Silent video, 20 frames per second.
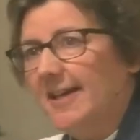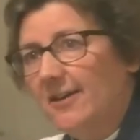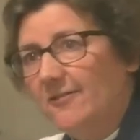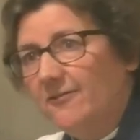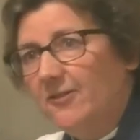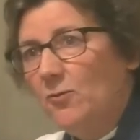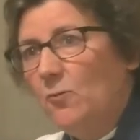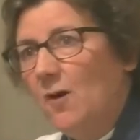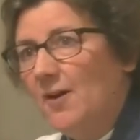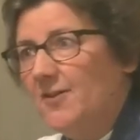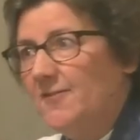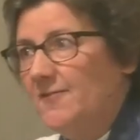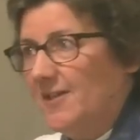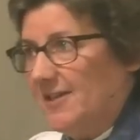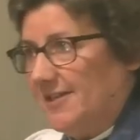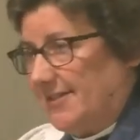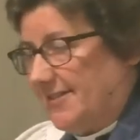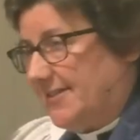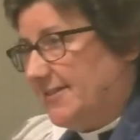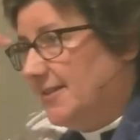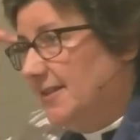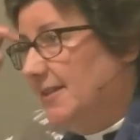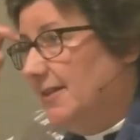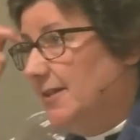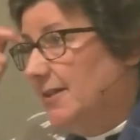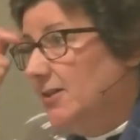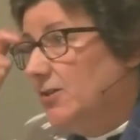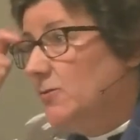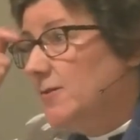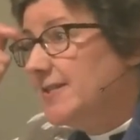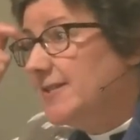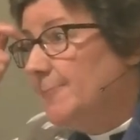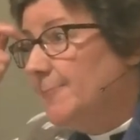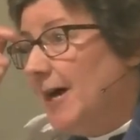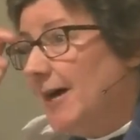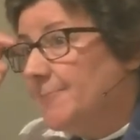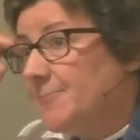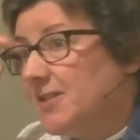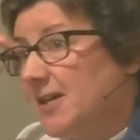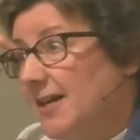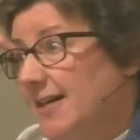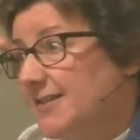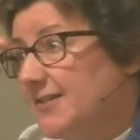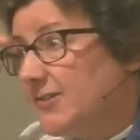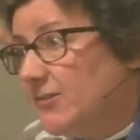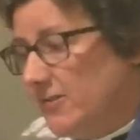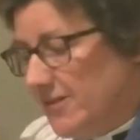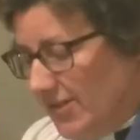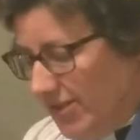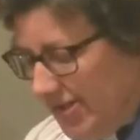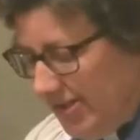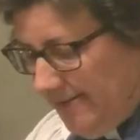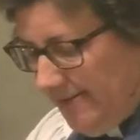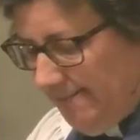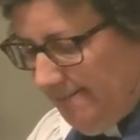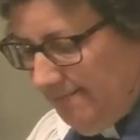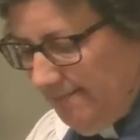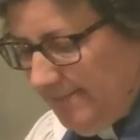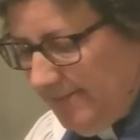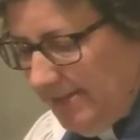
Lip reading: every one of us who is a baptized Christian.